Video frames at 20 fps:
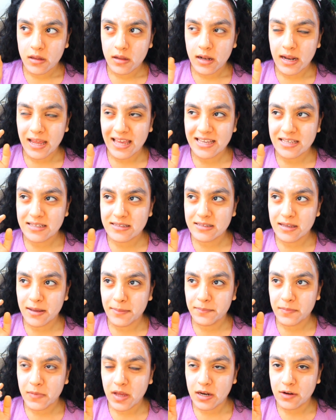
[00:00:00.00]
like
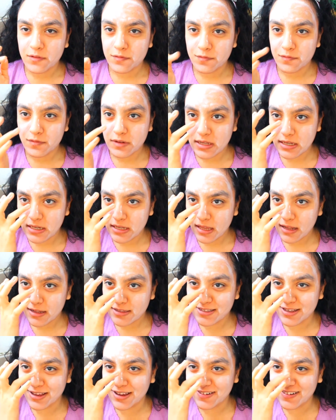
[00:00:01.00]
some kind of
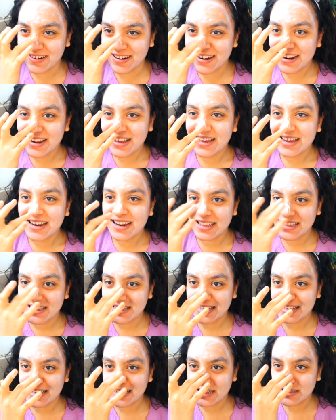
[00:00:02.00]
needles, or not
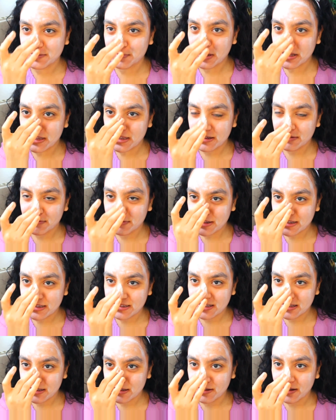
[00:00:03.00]
needles, but
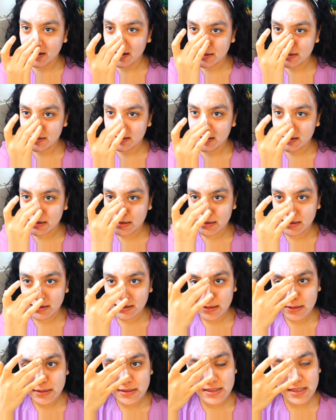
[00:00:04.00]
what's it called?
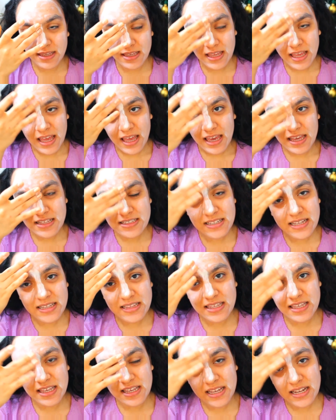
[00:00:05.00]
Ting it's not
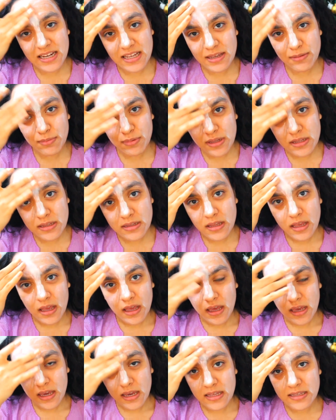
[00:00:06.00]
tingly, but
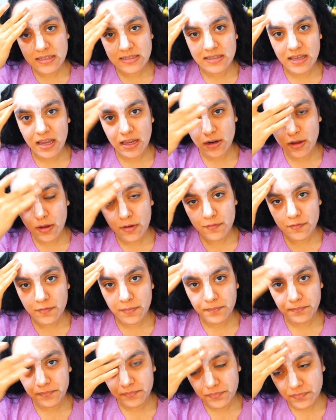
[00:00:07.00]
it's kind of
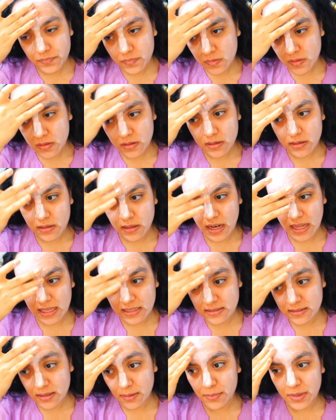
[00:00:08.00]

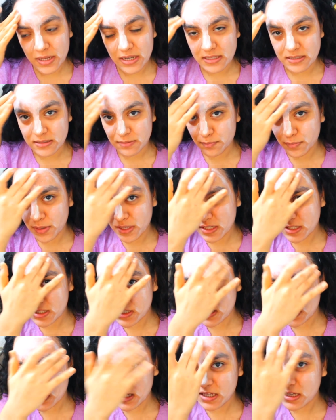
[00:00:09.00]
like somebody's
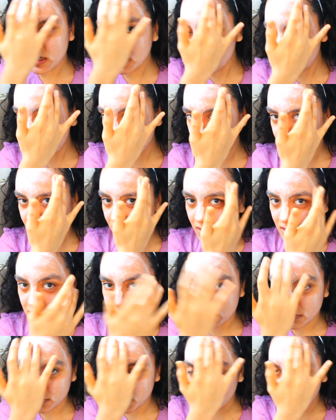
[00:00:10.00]
pinching, like really
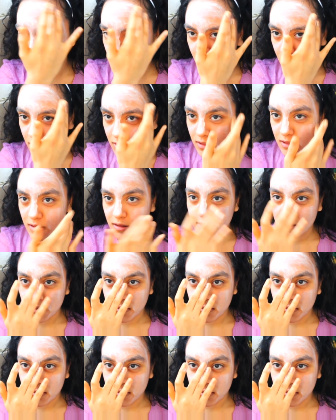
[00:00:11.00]
small